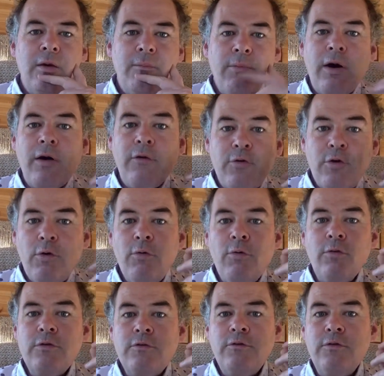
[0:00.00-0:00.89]
But of
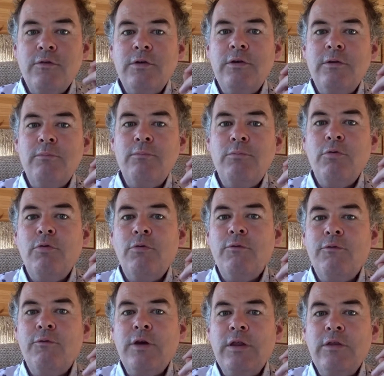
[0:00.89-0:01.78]
course the
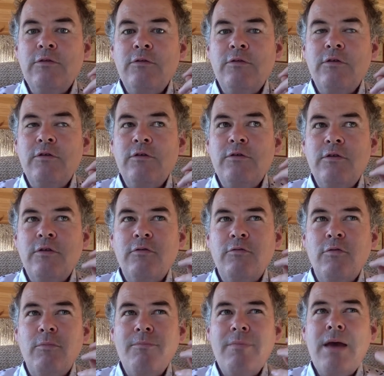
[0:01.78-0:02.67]
important thing to
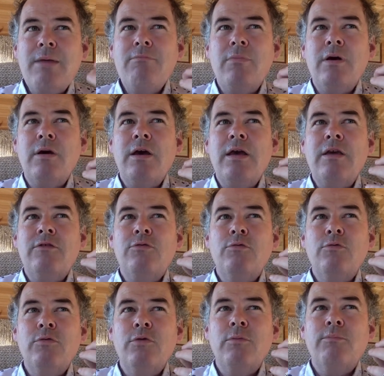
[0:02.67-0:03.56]
remember is
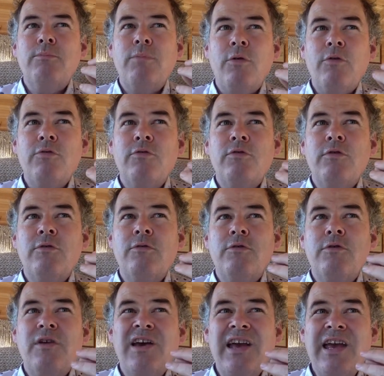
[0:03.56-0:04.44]
all the
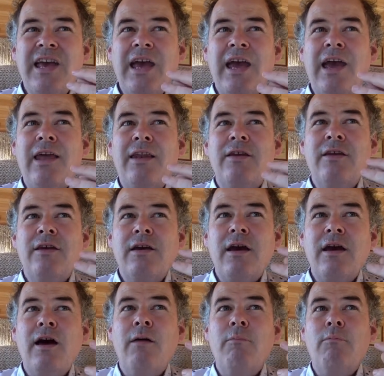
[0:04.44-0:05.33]
positives that can
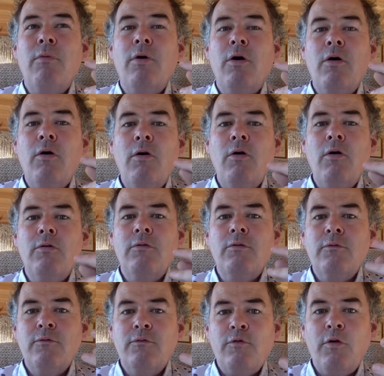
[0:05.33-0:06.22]
come on
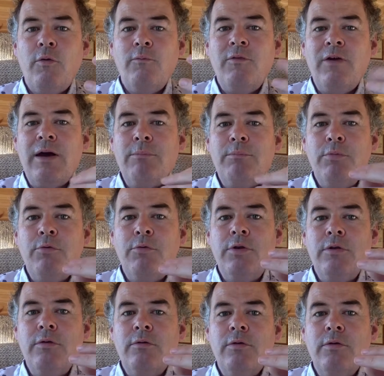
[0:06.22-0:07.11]
from that
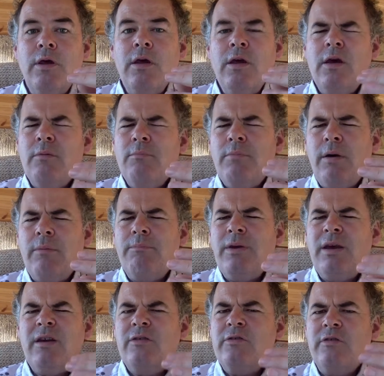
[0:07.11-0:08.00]
point, but
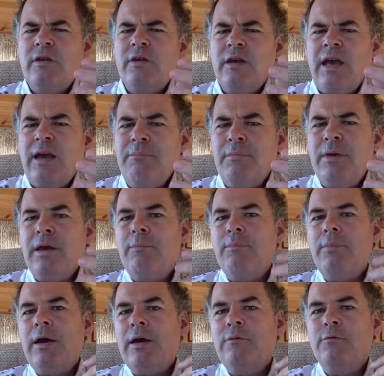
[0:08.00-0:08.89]
because it can be
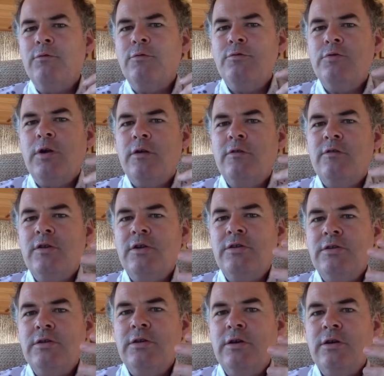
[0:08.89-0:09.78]
a painful
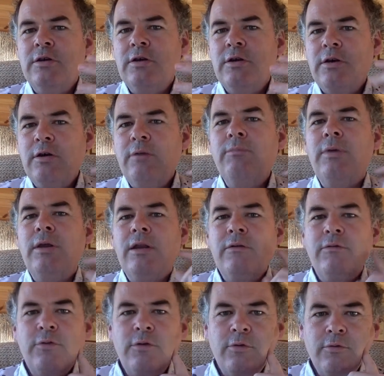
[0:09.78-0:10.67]
transition, it can be
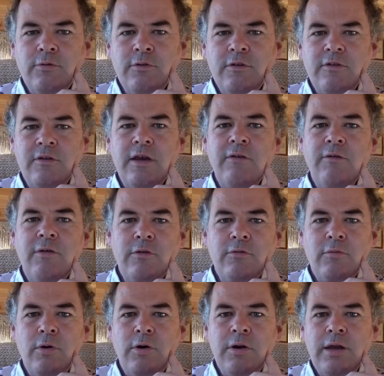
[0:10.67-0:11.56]
difficult to see those
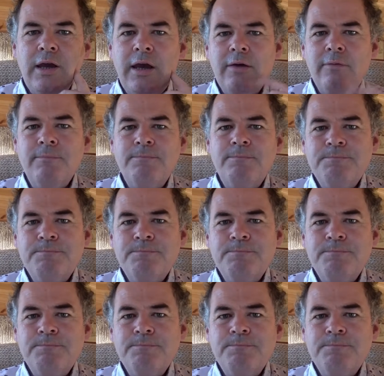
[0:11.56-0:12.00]
right now.